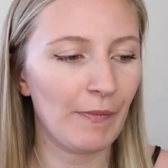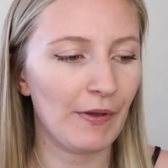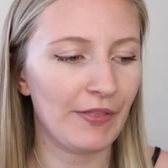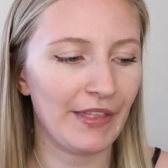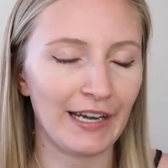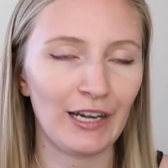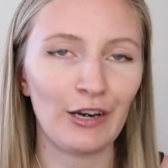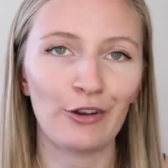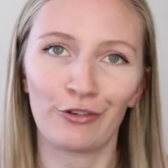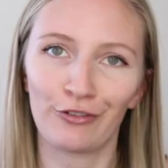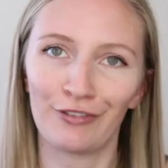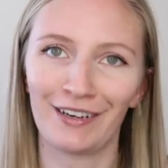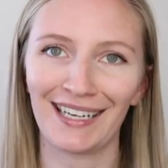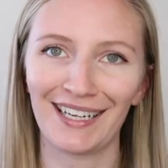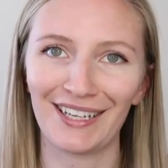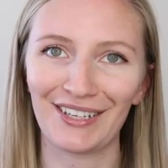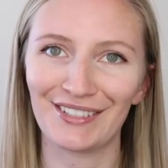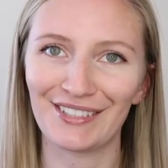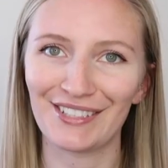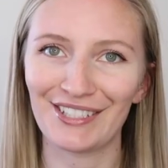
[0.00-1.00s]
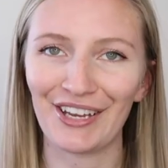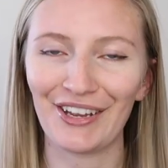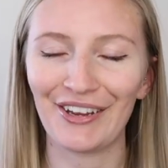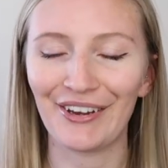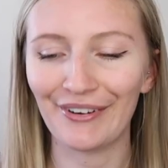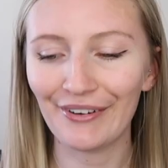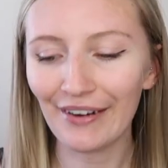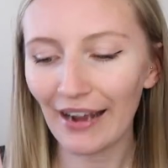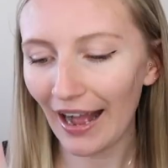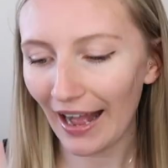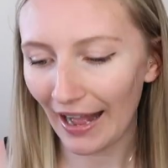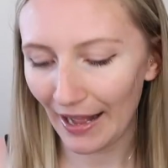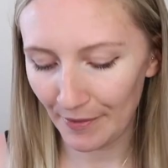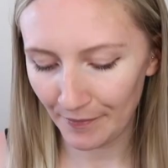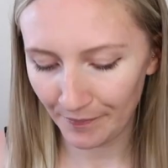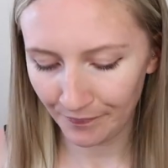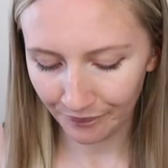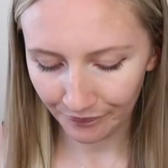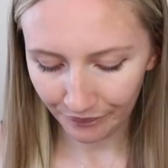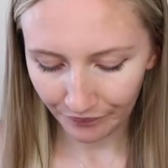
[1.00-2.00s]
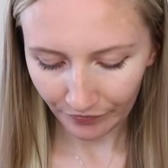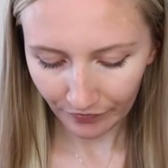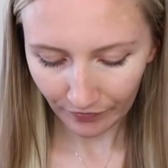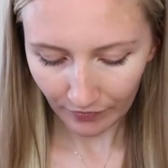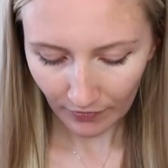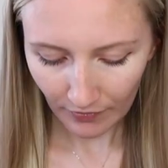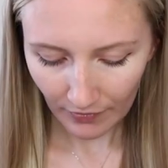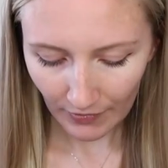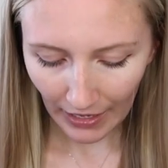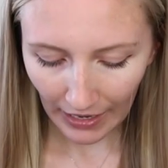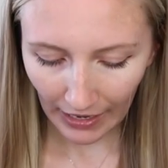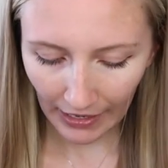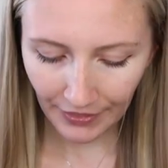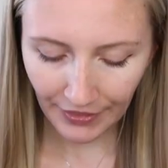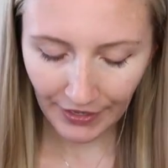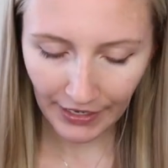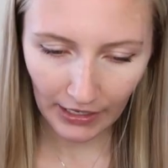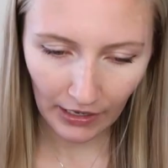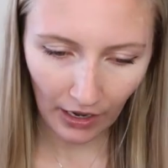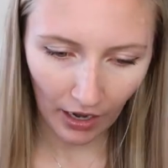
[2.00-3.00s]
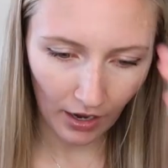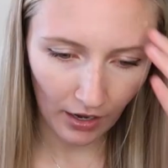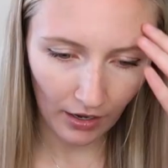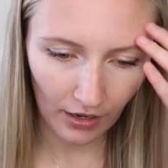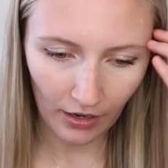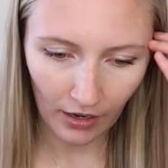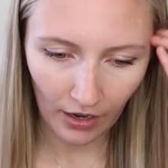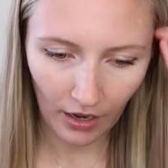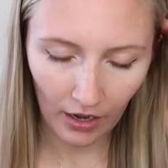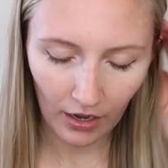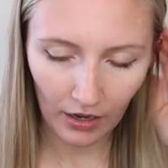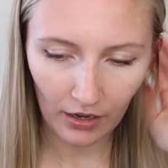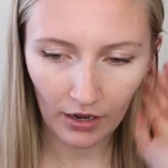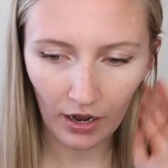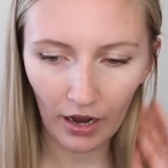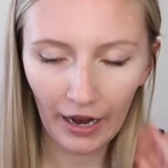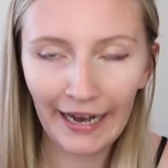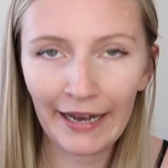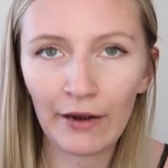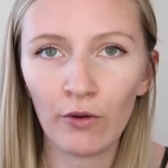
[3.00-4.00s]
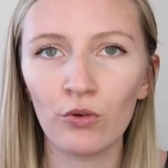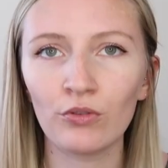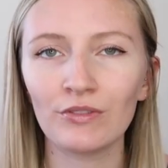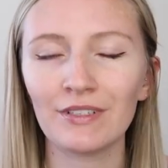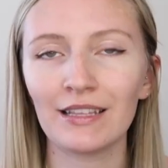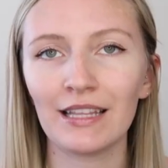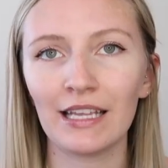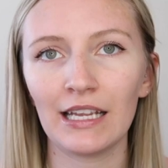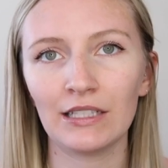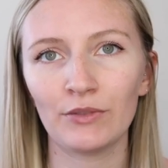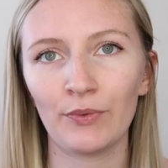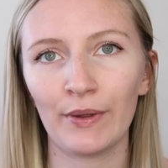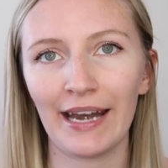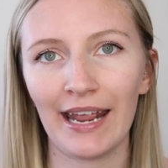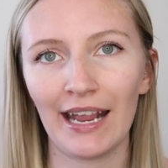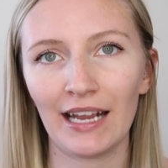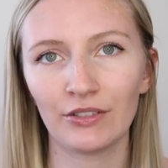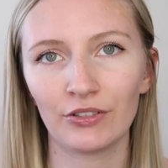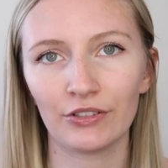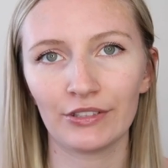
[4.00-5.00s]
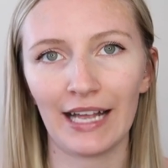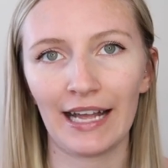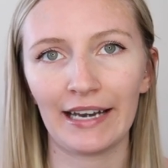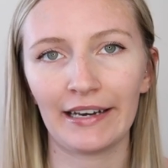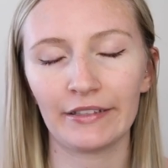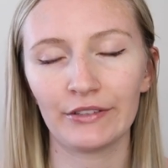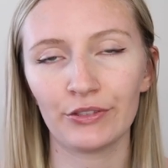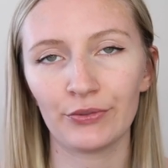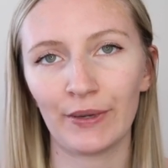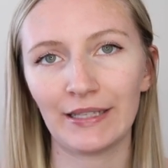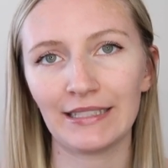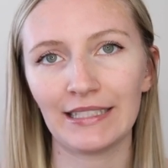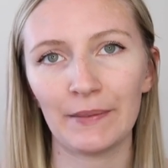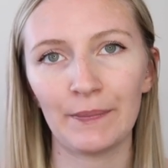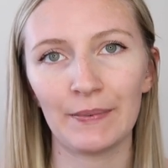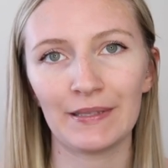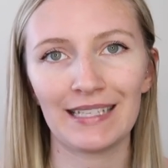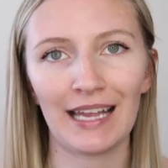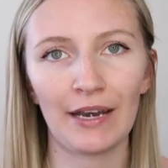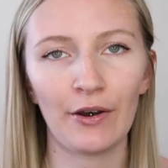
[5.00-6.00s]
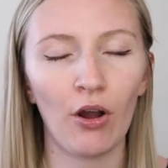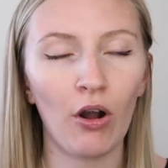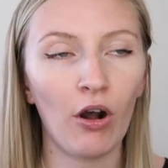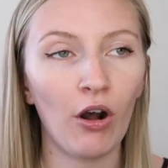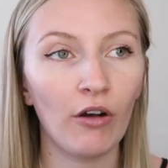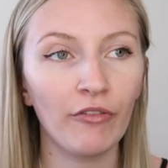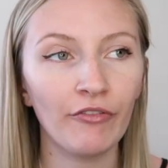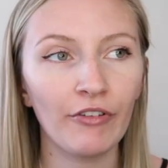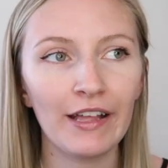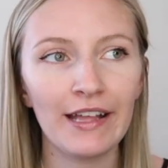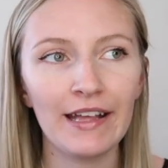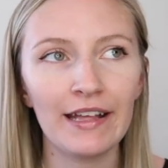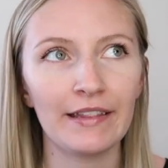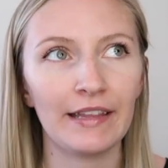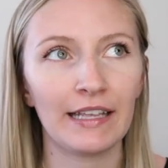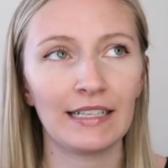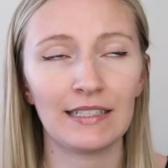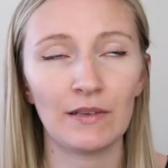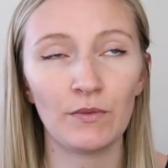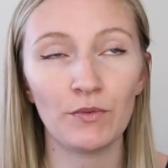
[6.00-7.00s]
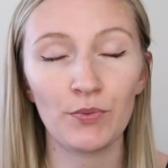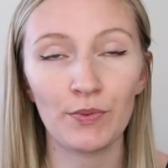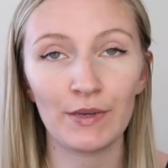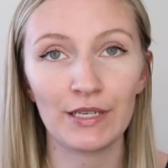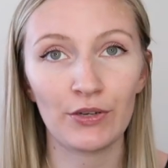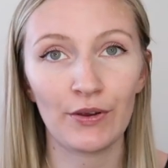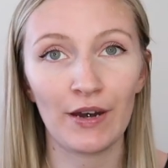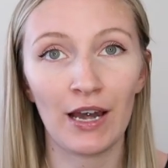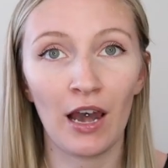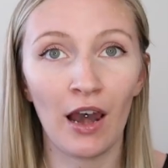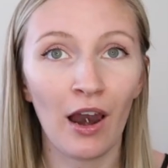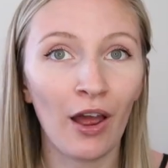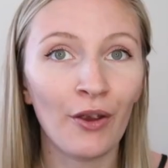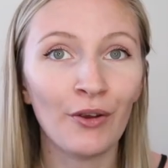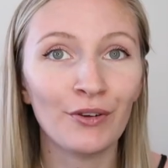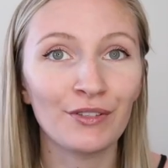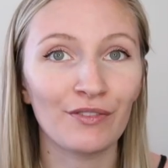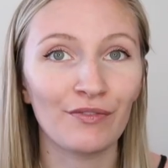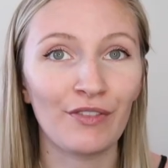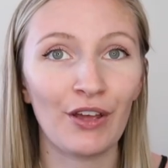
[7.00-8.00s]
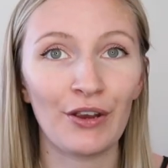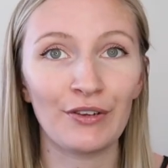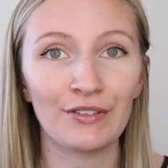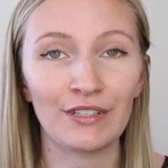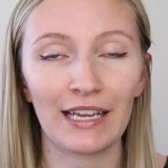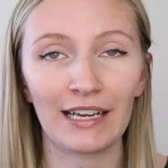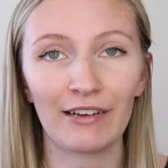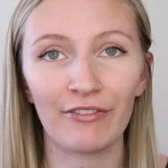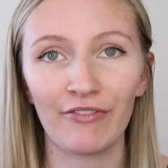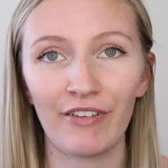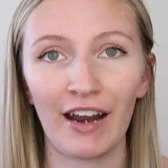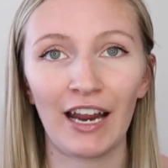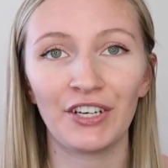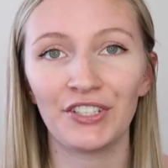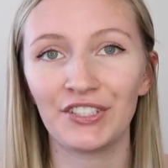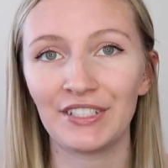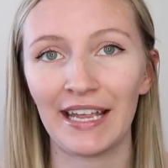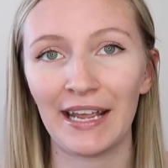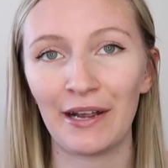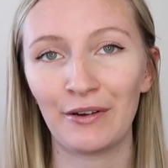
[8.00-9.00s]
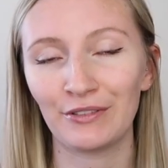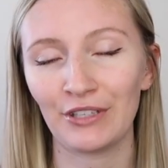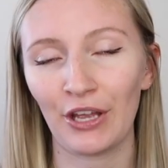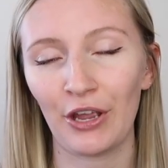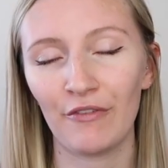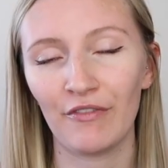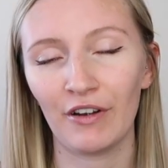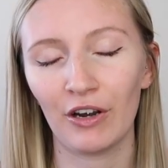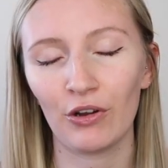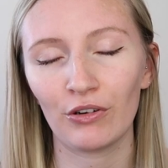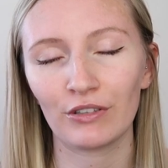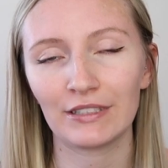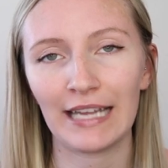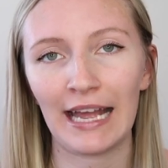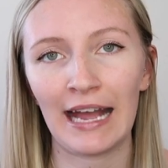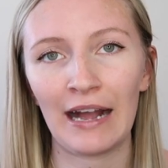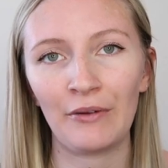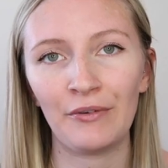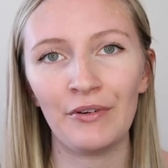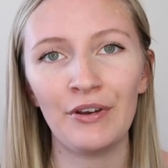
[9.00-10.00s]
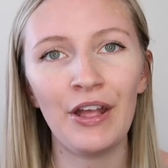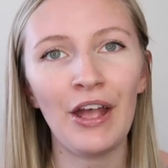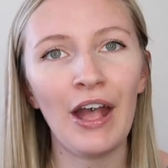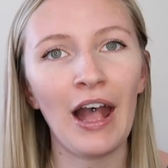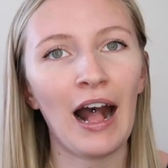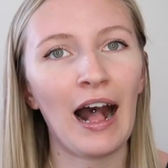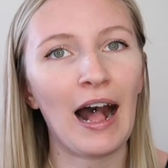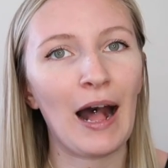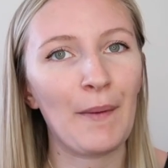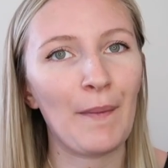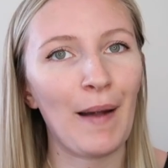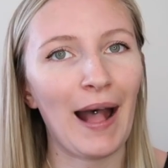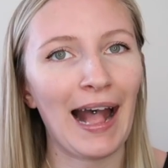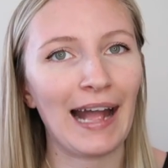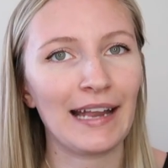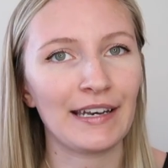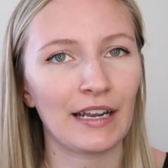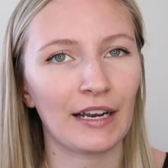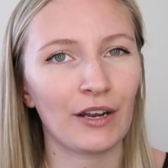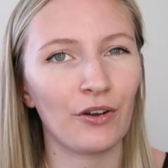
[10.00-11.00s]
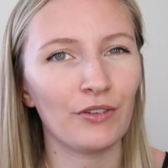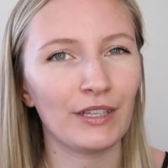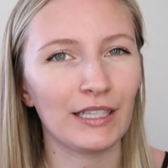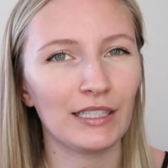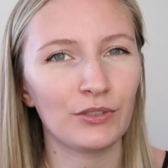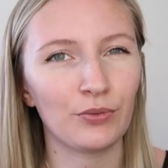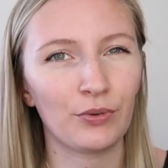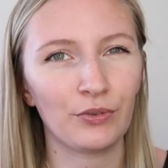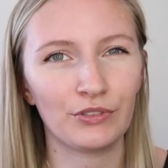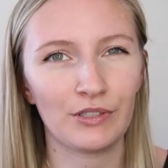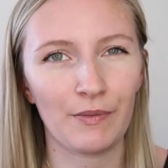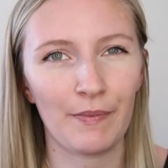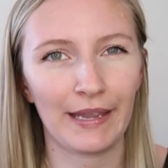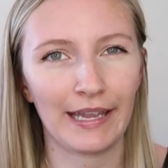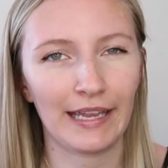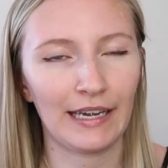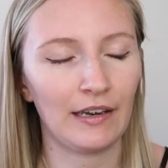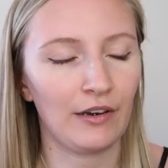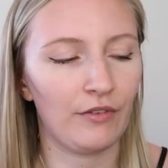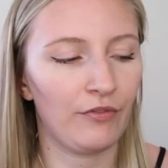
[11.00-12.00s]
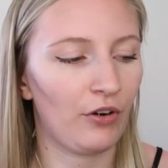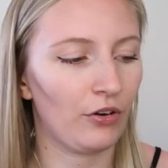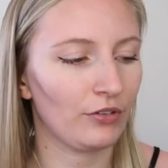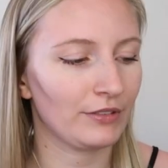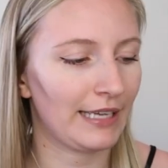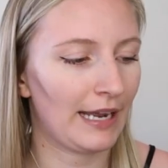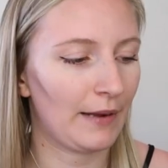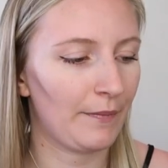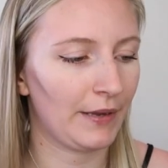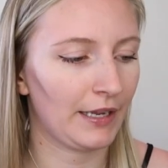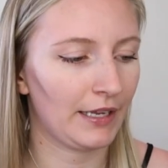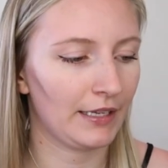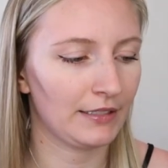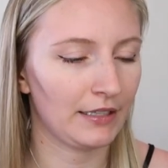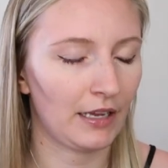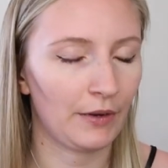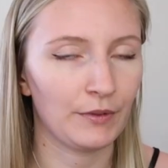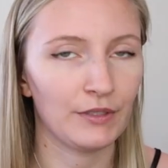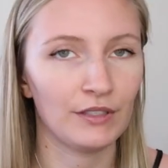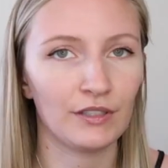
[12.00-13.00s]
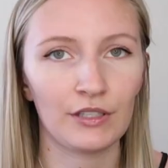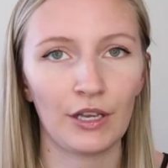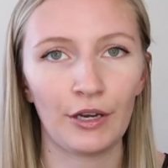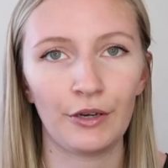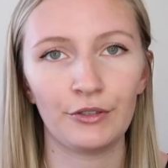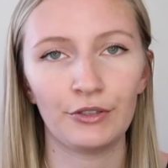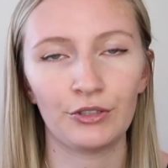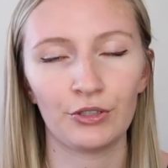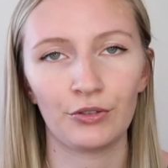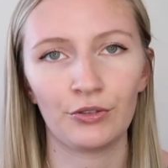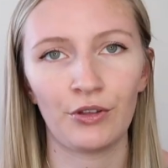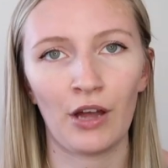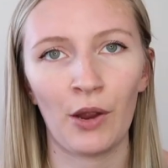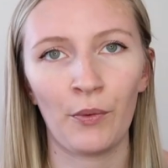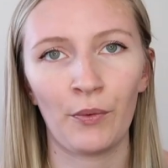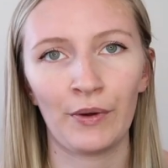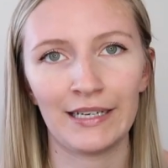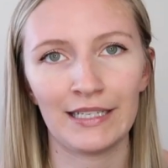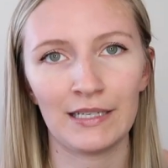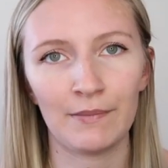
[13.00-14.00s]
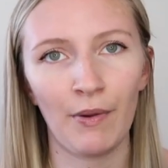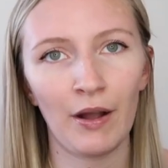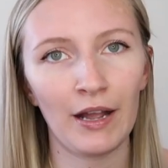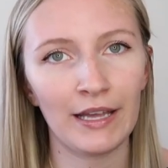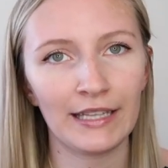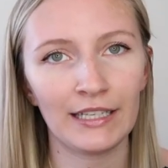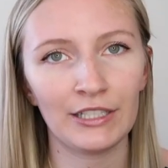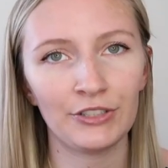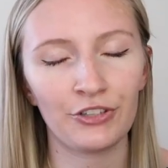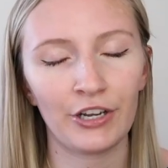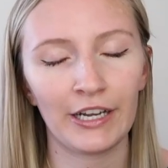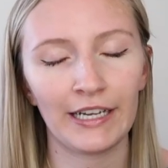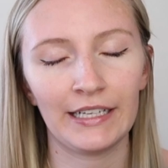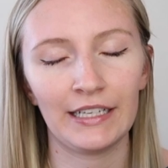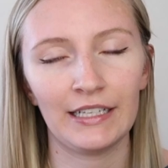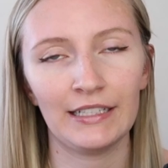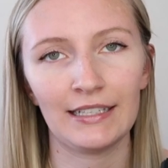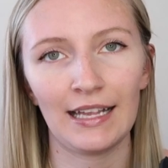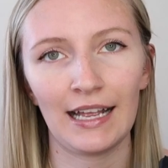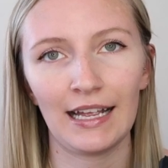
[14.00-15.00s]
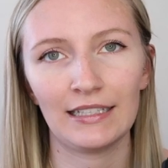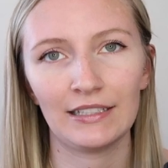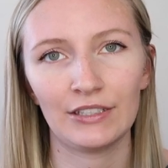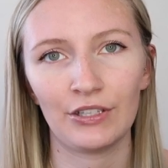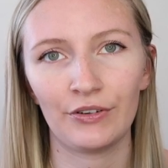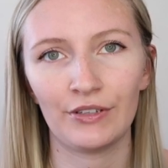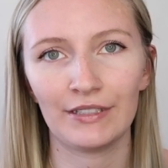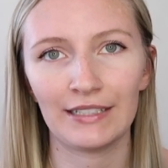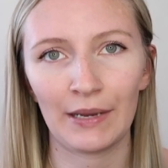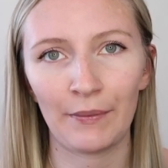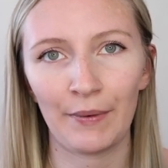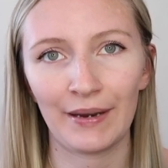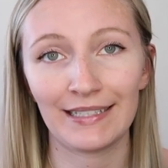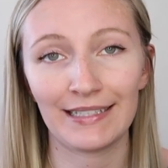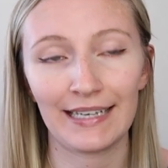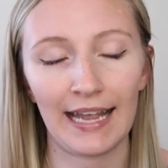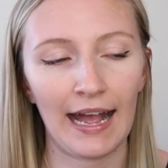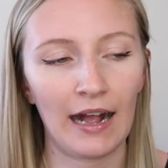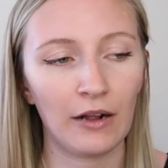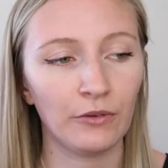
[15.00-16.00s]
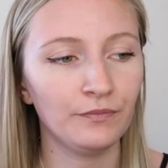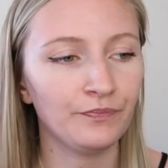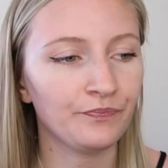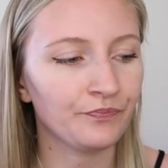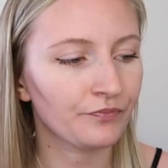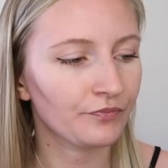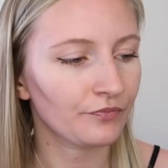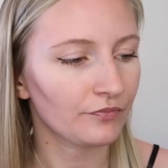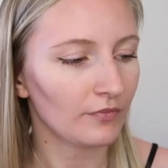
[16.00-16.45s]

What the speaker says: but they look really good too. I think I ordered these when ASOS had 20% off. They seem to be doing loads of those like flash sales over lockdown. And I got these towards the beginning of lockdown because I was so sure that I wanted to buy these trainers as soon as they went down.